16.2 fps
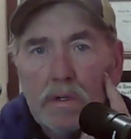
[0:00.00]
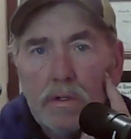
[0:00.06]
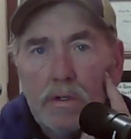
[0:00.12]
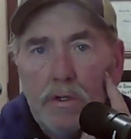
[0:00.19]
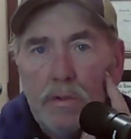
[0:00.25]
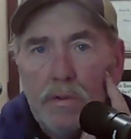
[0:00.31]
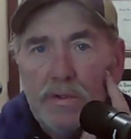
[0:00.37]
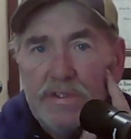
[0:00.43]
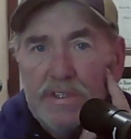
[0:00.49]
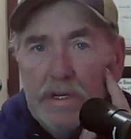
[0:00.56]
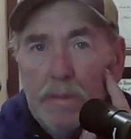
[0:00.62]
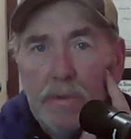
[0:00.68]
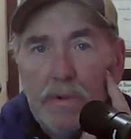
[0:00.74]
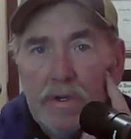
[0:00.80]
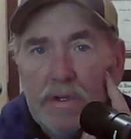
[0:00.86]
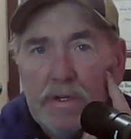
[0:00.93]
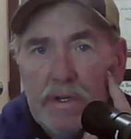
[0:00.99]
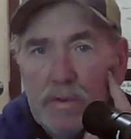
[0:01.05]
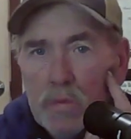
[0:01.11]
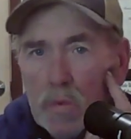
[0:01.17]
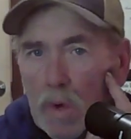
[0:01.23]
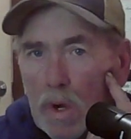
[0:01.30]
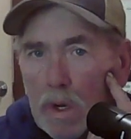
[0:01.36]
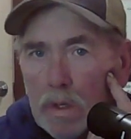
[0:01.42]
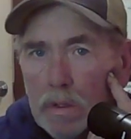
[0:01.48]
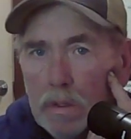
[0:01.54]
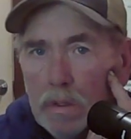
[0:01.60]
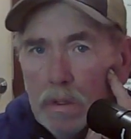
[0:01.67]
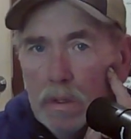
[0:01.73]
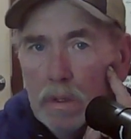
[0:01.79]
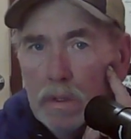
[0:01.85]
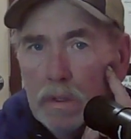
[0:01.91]
Do you see what you did wrong?
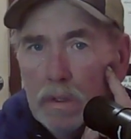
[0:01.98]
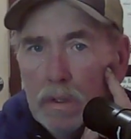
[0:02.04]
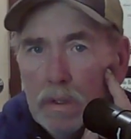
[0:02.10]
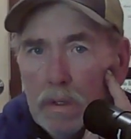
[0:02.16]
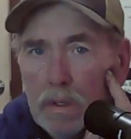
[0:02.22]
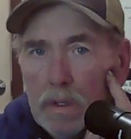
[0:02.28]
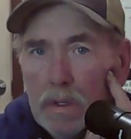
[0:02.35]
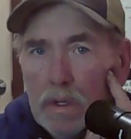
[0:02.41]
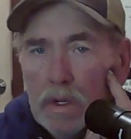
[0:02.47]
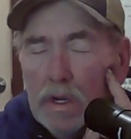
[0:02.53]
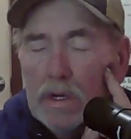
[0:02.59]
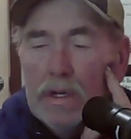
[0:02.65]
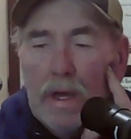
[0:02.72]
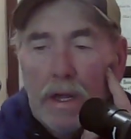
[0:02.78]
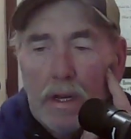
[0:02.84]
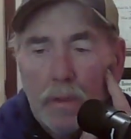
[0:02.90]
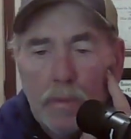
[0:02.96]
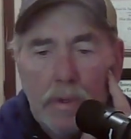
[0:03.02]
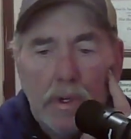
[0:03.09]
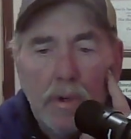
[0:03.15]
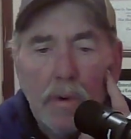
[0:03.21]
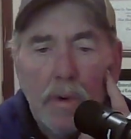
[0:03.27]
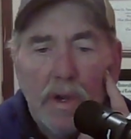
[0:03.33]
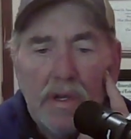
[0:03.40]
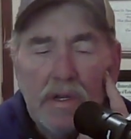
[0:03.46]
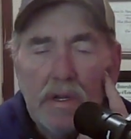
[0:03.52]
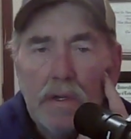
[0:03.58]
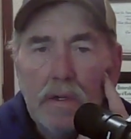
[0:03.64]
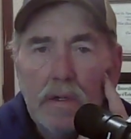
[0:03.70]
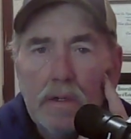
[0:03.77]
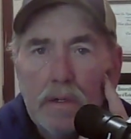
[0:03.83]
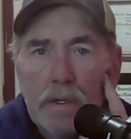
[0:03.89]
And how do we correct it?
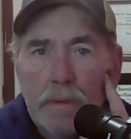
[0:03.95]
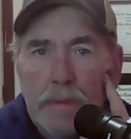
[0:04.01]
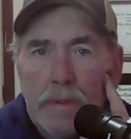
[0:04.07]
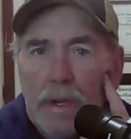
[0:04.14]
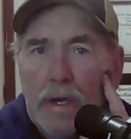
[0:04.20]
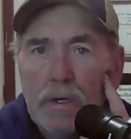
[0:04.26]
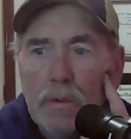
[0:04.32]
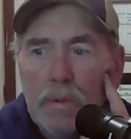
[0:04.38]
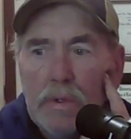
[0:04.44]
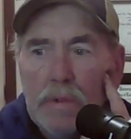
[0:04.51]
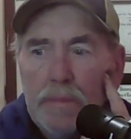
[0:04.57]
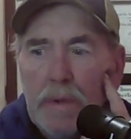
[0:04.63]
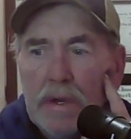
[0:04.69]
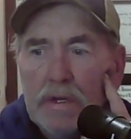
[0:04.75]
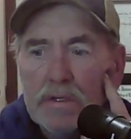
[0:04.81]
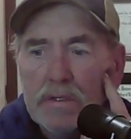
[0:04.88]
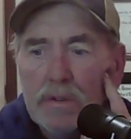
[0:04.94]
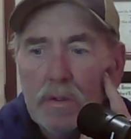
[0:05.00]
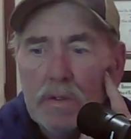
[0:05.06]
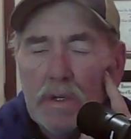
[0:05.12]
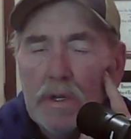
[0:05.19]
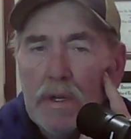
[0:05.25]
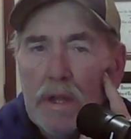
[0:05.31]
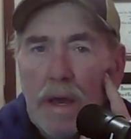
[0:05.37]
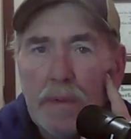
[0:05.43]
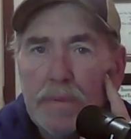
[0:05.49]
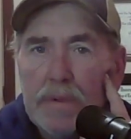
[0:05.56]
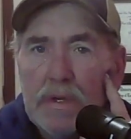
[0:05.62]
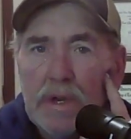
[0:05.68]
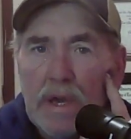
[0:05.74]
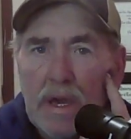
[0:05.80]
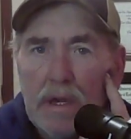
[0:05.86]
I mean, how do we make it so it doesn't happen
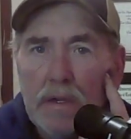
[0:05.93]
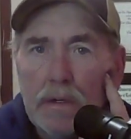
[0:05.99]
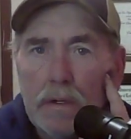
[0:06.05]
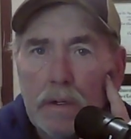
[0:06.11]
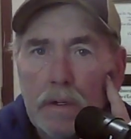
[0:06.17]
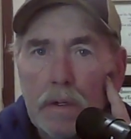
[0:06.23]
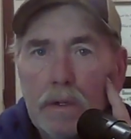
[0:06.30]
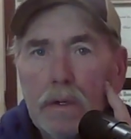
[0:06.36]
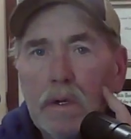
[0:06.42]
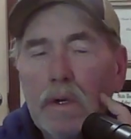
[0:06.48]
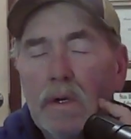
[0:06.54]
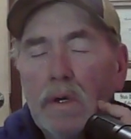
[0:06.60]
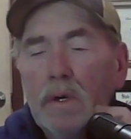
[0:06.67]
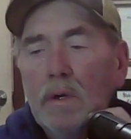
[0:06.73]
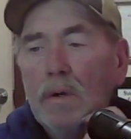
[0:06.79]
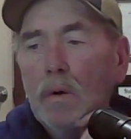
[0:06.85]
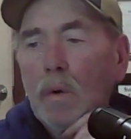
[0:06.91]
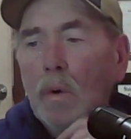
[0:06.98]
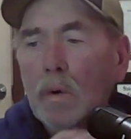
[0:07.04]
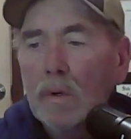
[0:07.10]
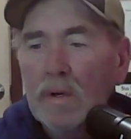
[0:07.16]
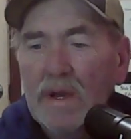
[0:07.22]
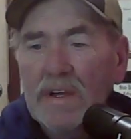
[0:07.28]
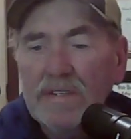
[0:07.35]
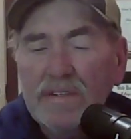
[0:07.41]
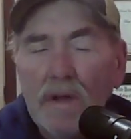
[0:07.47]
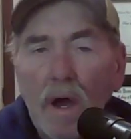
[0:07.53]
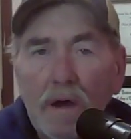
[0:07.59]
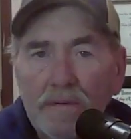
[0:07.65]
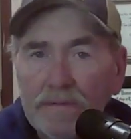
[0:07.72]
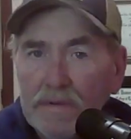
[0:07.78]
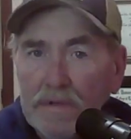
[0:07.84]
again? Or less
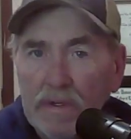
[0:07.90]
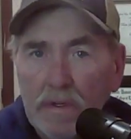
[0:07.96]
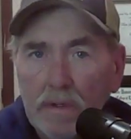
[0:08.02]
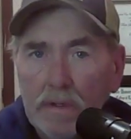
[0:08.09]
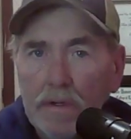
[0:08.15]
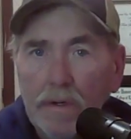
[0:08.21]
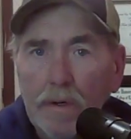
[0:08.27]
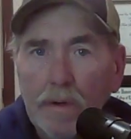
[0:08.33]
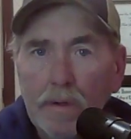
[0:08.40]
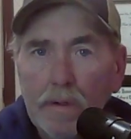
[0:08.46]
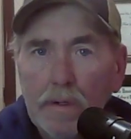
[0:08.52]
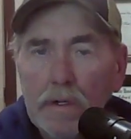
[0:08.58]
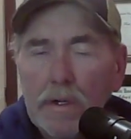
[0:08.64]
often, you know?